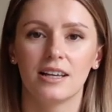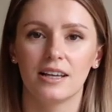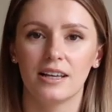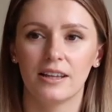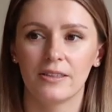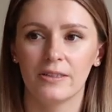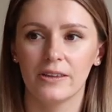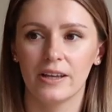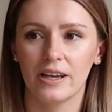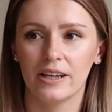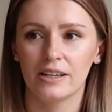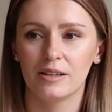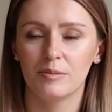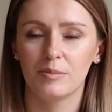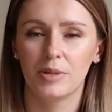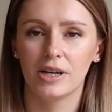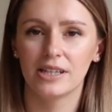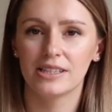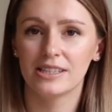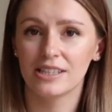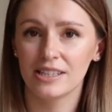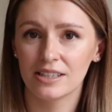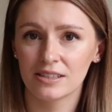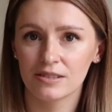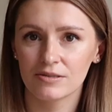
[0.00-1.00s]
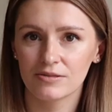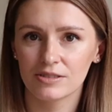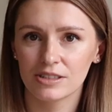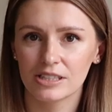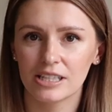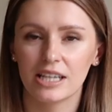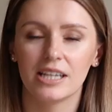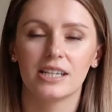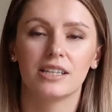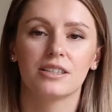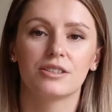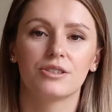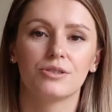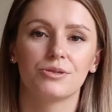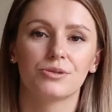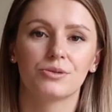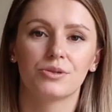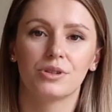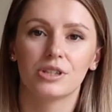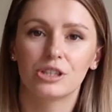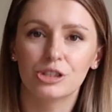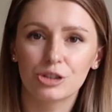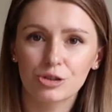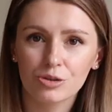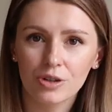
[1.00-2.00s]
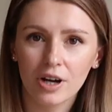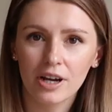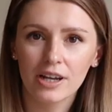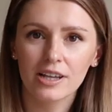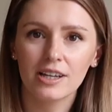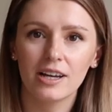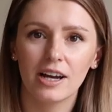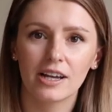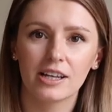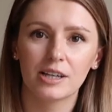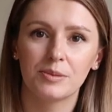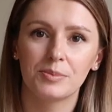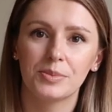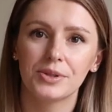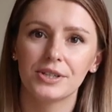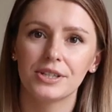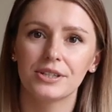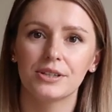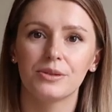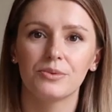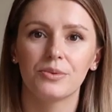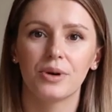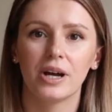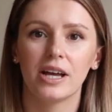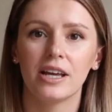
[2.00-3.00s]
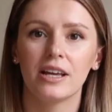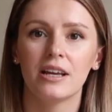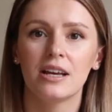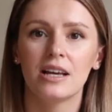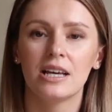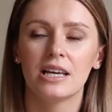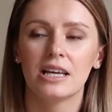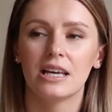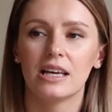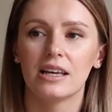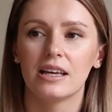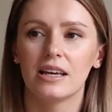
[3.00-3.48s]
and then by the end of the day it's usually dry. I can put it away.